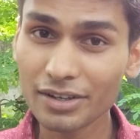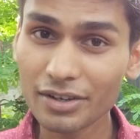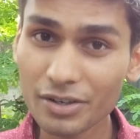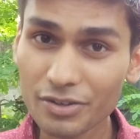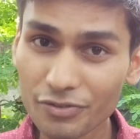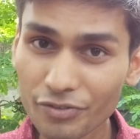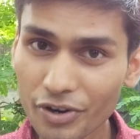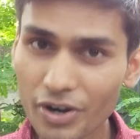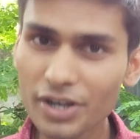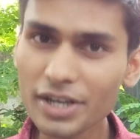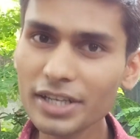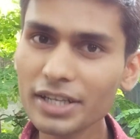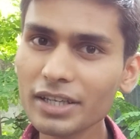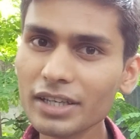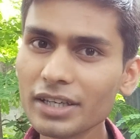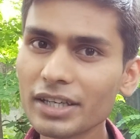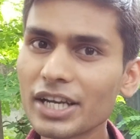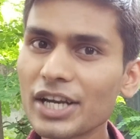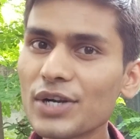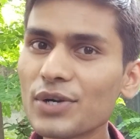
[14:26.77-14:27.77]

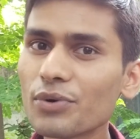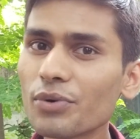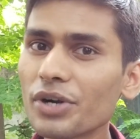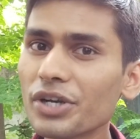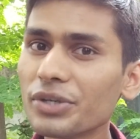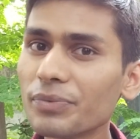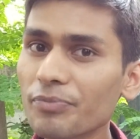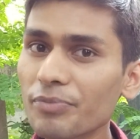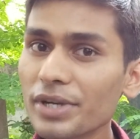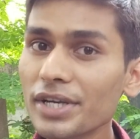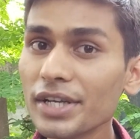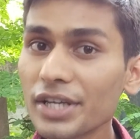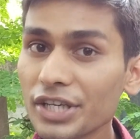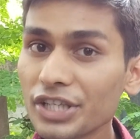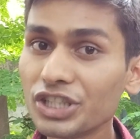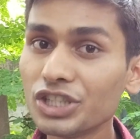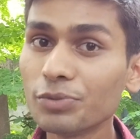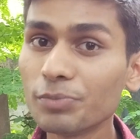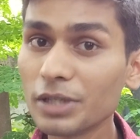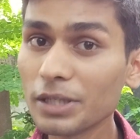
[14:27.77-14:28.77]
converting into a big
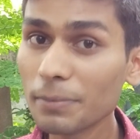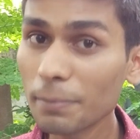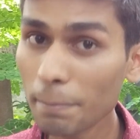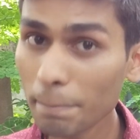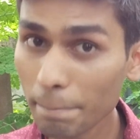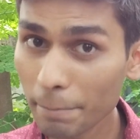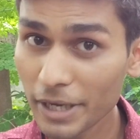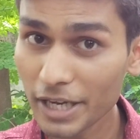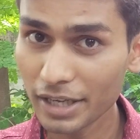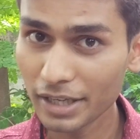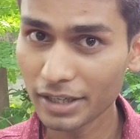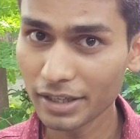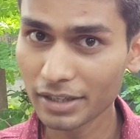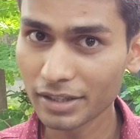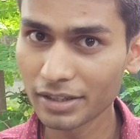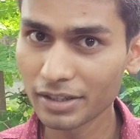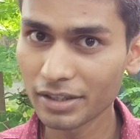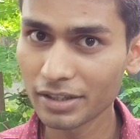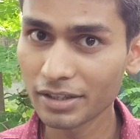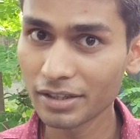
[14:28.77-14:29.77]
human being.
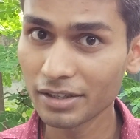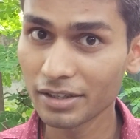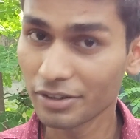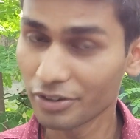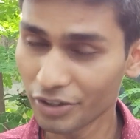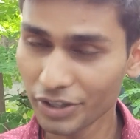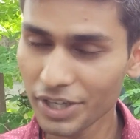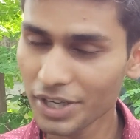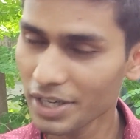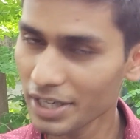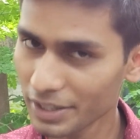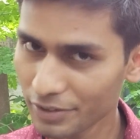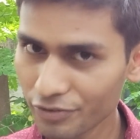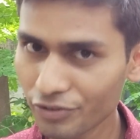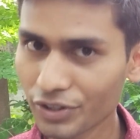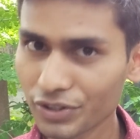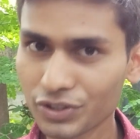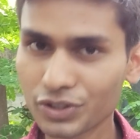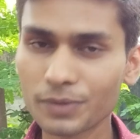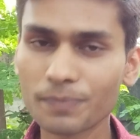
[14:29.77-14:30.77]
Okay,
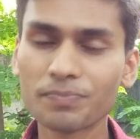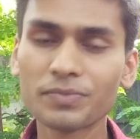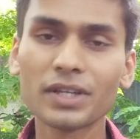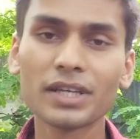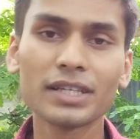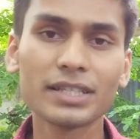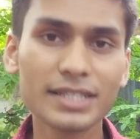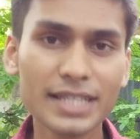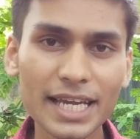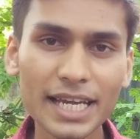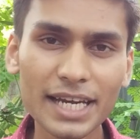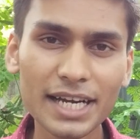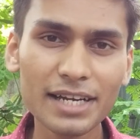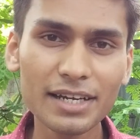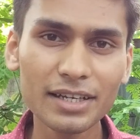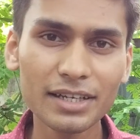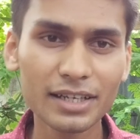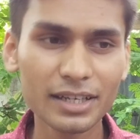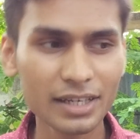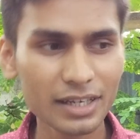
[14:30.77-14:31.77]
first.
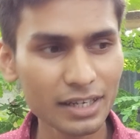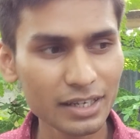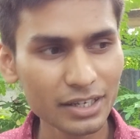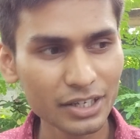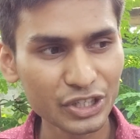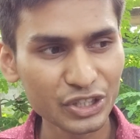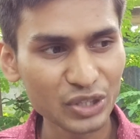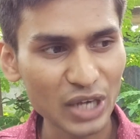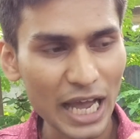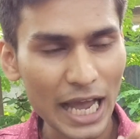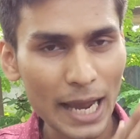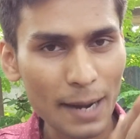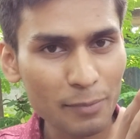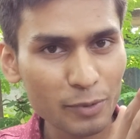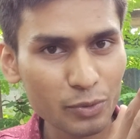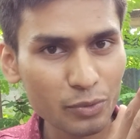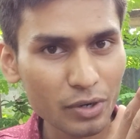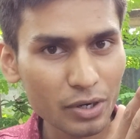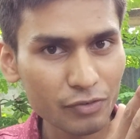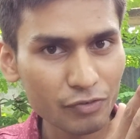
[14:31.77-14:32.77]
Second, you
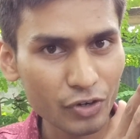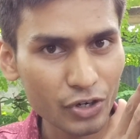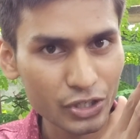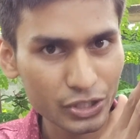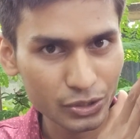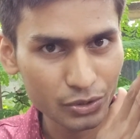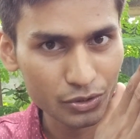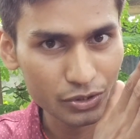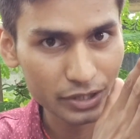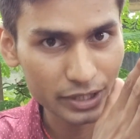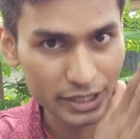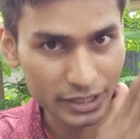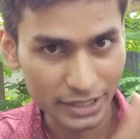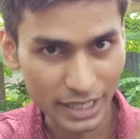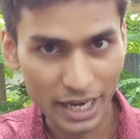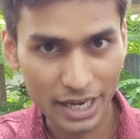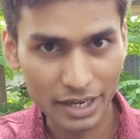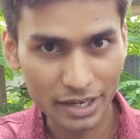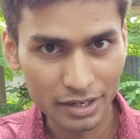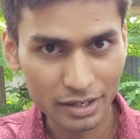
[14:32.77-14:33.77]
have to convert your
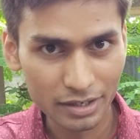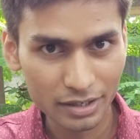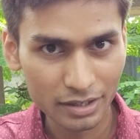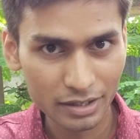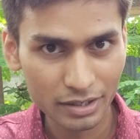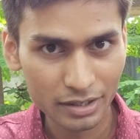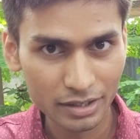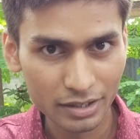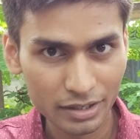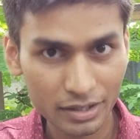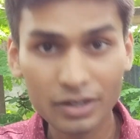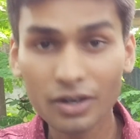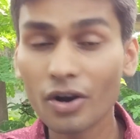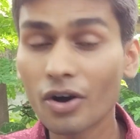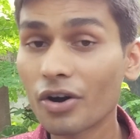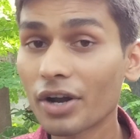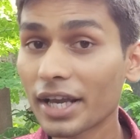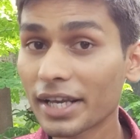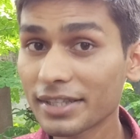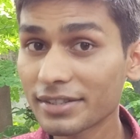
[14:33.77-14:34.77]
desire,
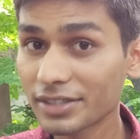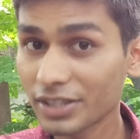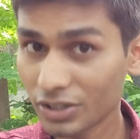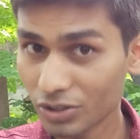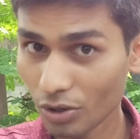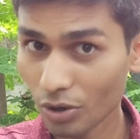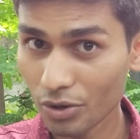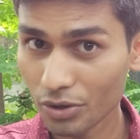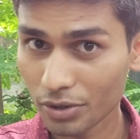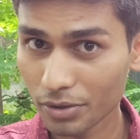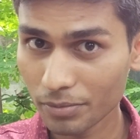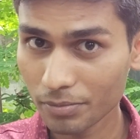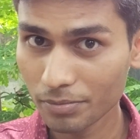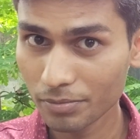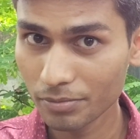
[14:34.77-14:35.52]
or I can say thought,